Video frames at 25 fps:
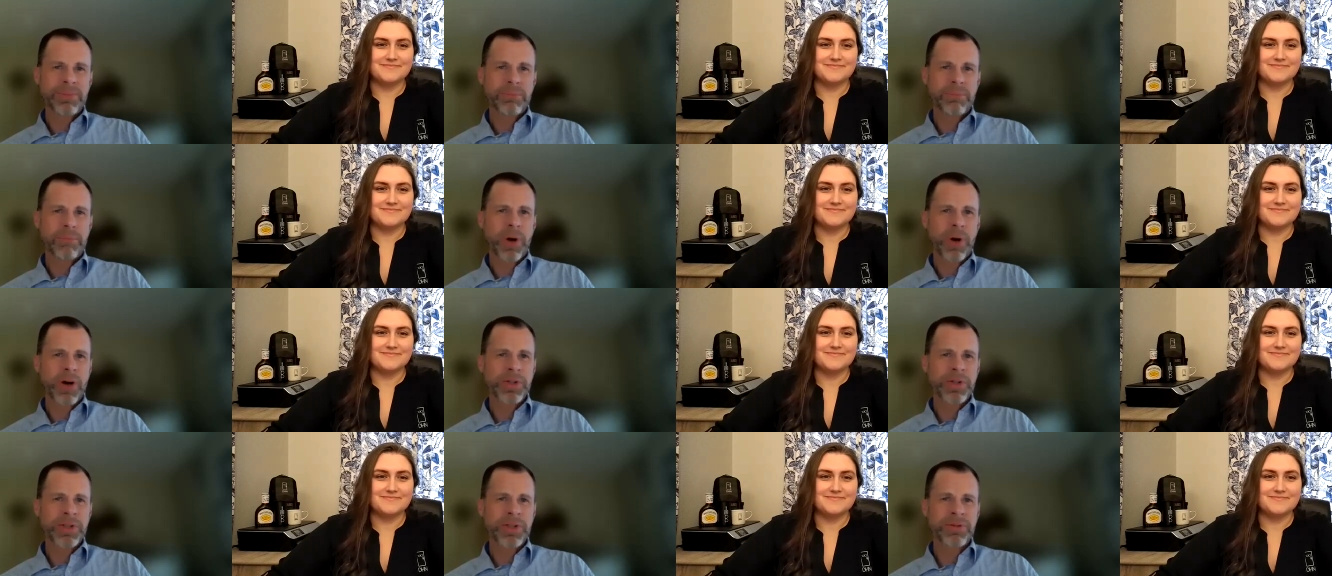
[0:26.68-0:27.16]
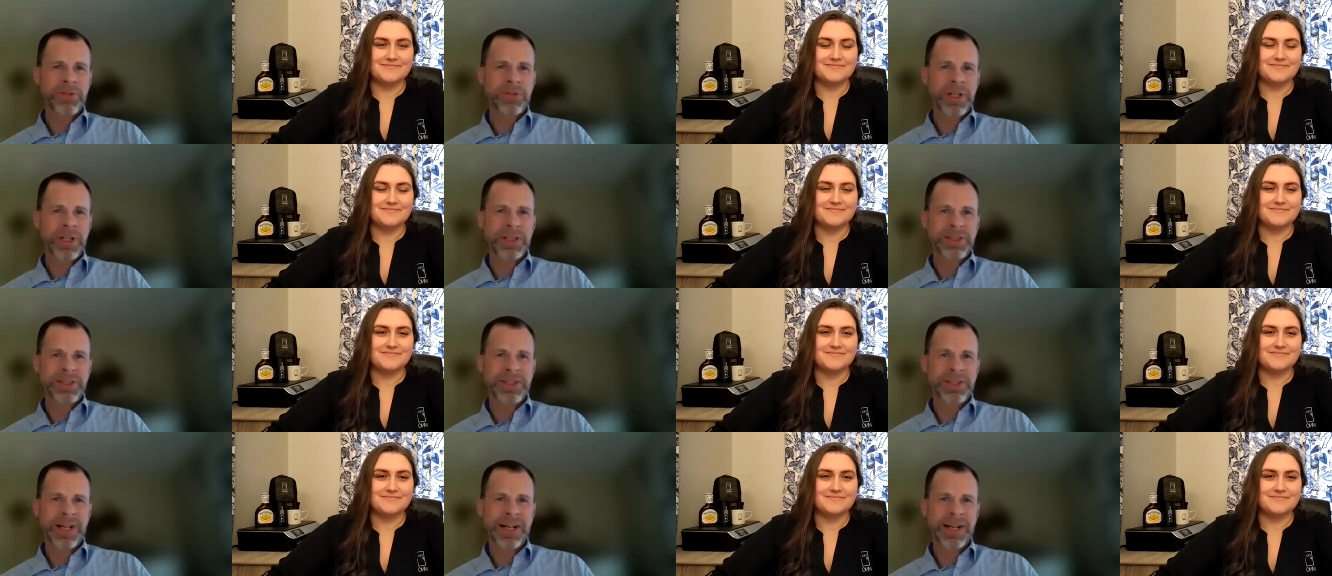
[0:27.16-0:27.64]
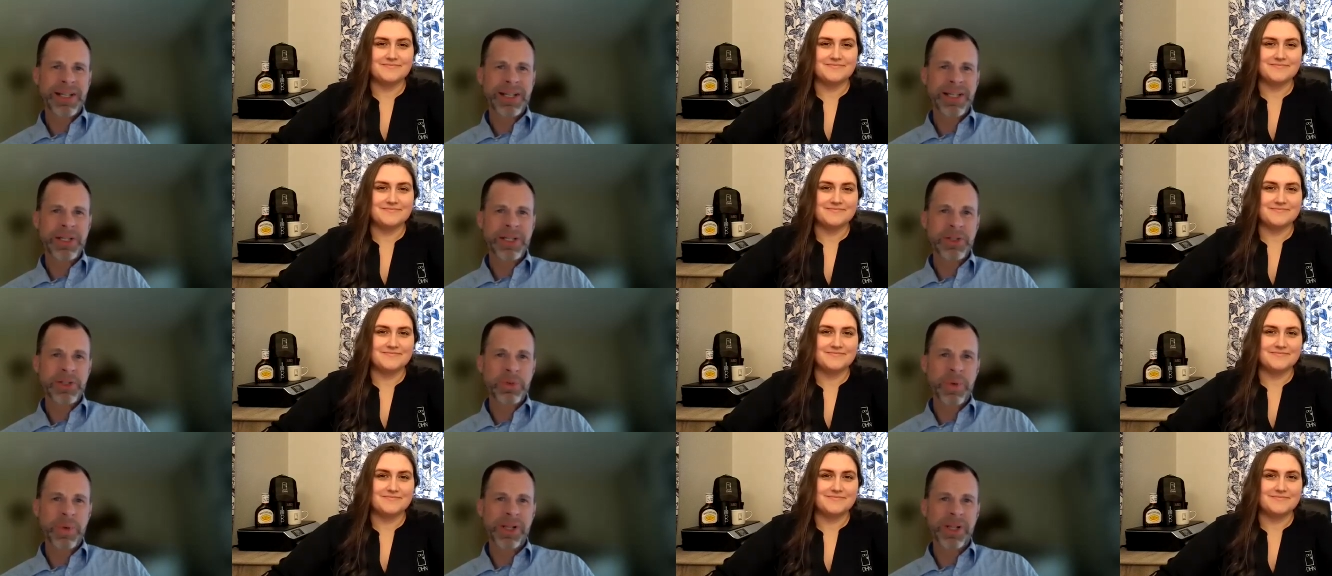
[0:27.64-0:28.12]
Speaker 1: parts of Kentucky,
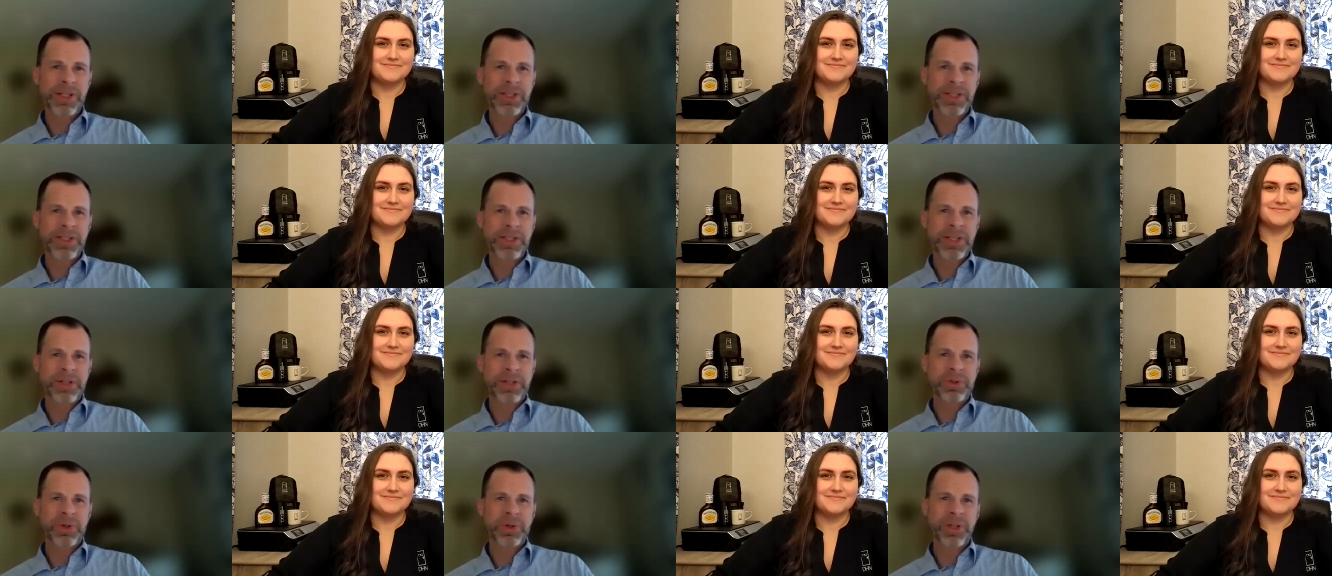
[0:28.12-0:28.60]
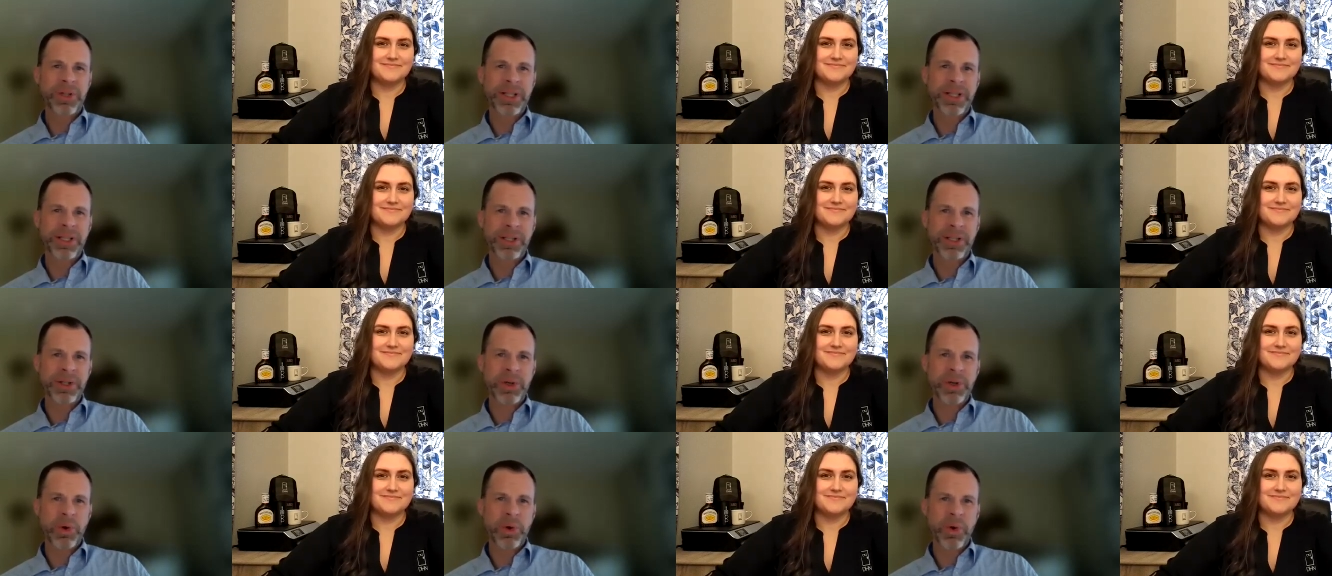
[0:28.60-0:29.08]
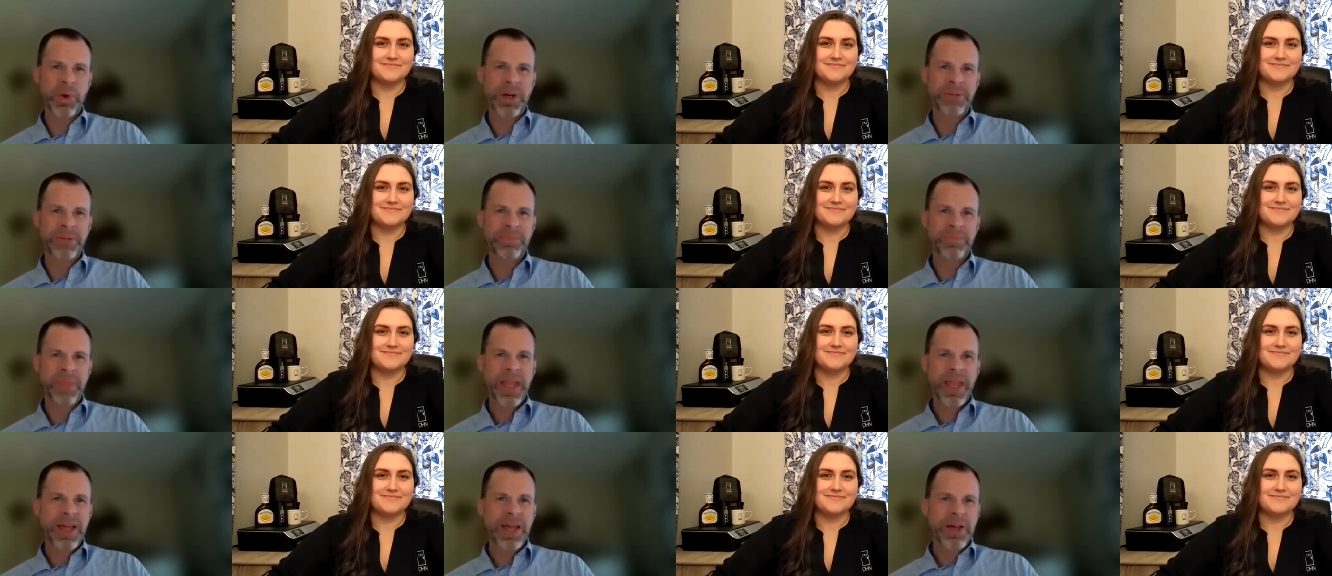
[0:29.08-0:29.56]
as well as Central Illinois
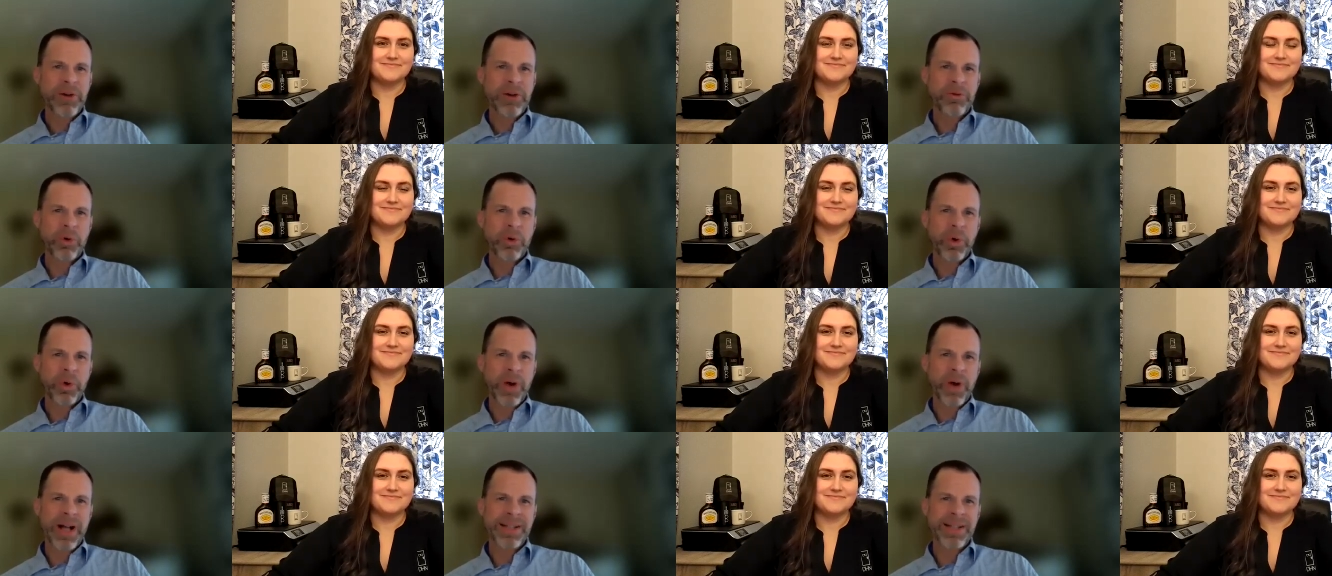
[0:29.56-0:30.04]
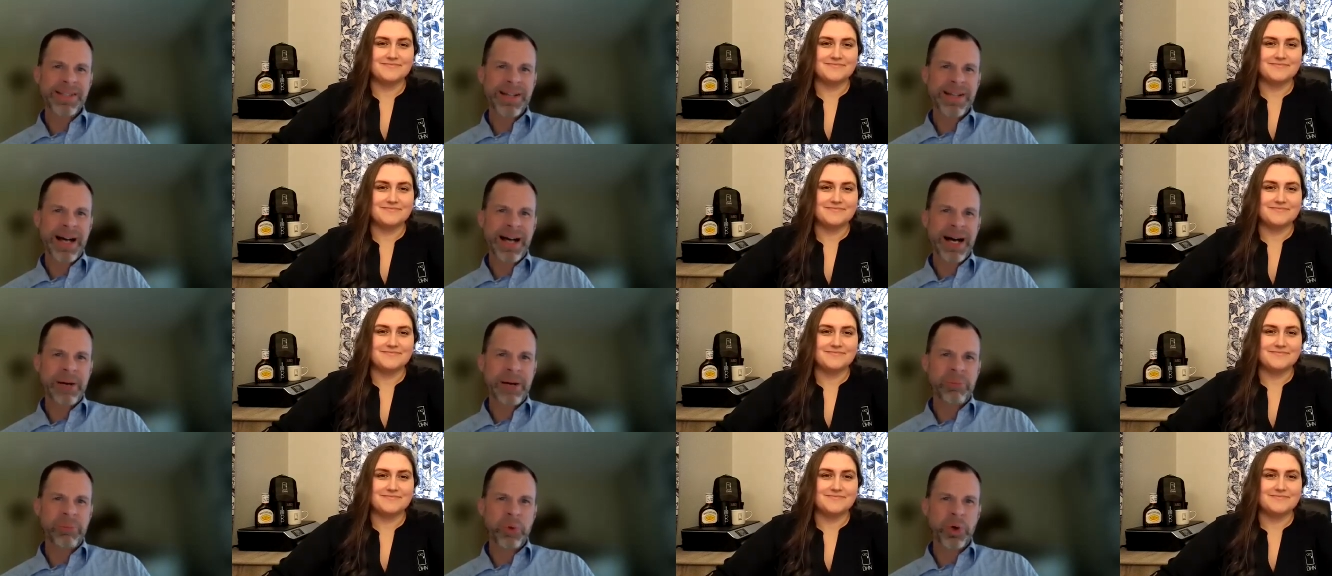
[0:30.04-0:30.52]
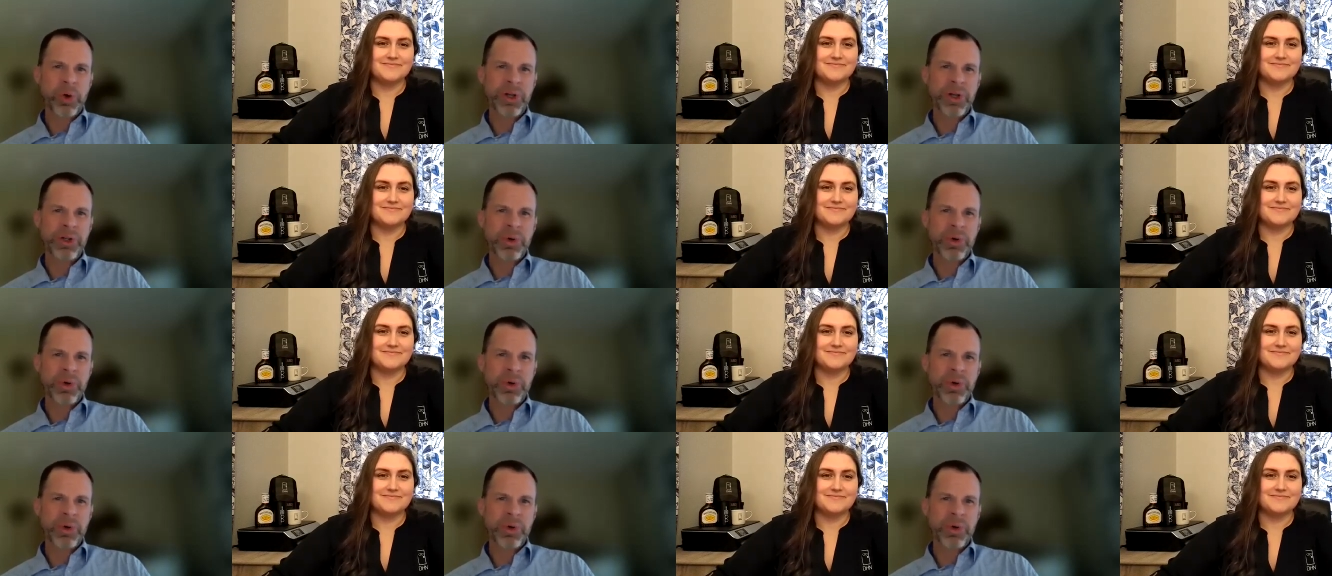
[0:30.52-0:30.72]
for ASSA ABLOY